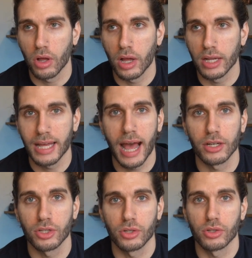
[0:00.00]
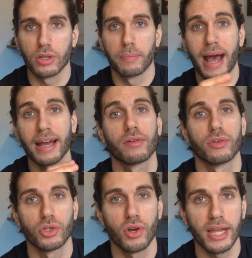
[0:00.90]
attached to the back of
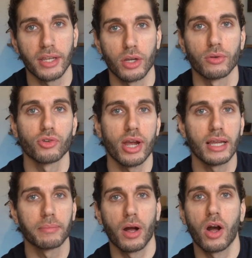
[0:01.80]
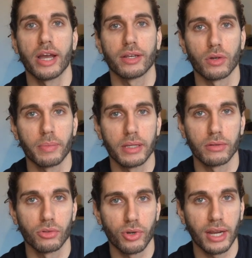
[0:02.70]
the train, trailing behind on a piece
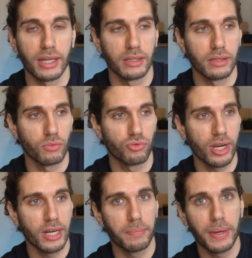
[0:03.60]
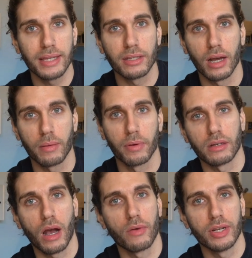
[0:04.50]
of string, is this really beaten up,
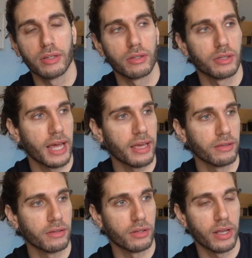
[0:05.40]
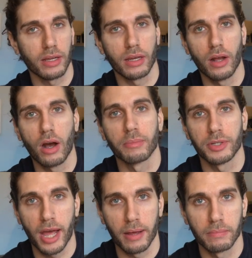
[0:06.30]
covered in stains, like an
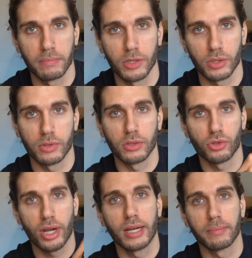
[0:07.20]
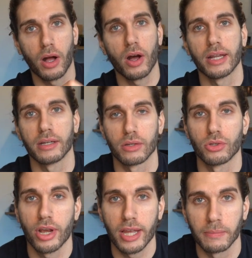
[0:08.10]
armchair, just trailing behind the
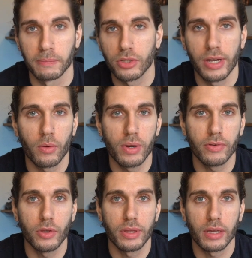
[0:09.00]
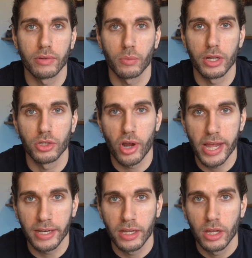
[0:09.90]
train. So now whenever you think of the word
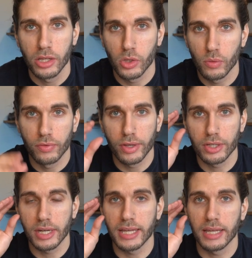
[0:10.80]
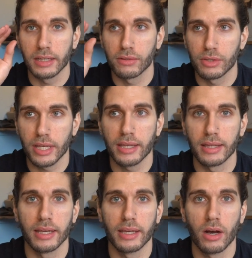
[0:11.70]
train, you visually see
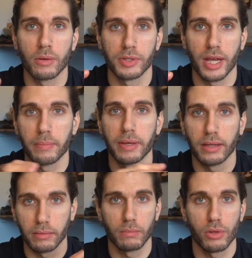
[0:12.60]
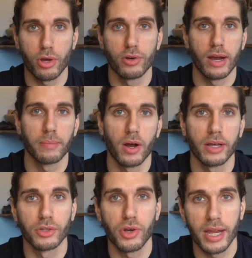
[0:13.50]
the armchair being thrown around
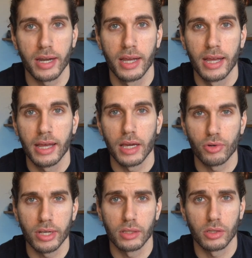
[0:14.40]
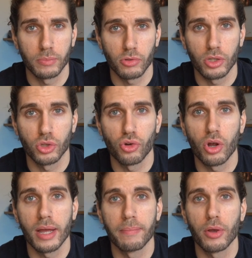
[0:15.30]
behind the train. It creates a
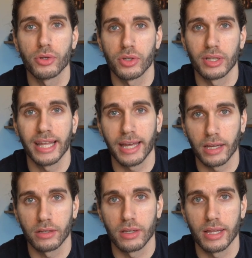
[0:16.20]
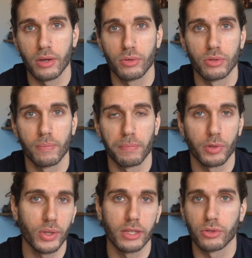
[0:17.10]
strong emotional link to
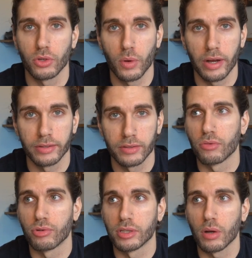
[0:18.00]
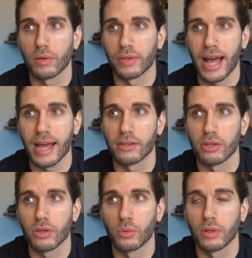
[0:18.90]
between those two words. The result of that is
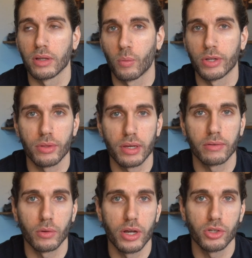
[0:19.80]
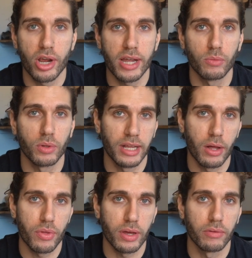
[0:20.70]
that you will, when you think of the word train, will
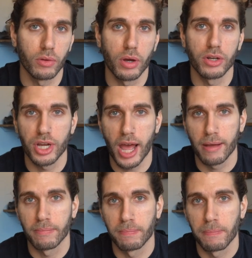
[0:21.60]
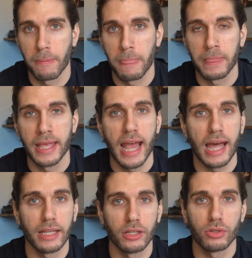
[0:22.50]
now think of the word chair.
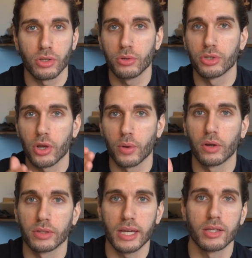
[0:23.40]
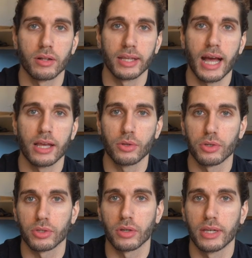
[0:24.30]
And then, so you just go along the list like that.
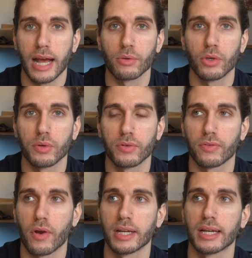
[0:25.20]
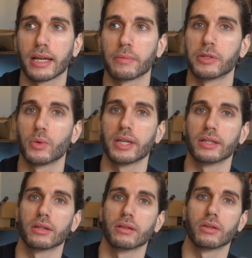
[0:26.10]
Now you would find a link
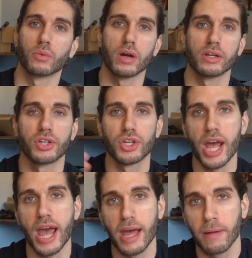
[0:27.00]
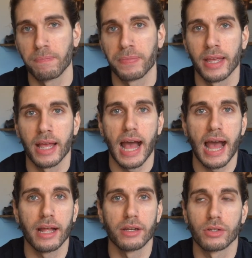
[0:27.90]
between the word chair
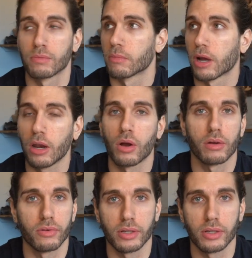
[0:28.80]
and clock, for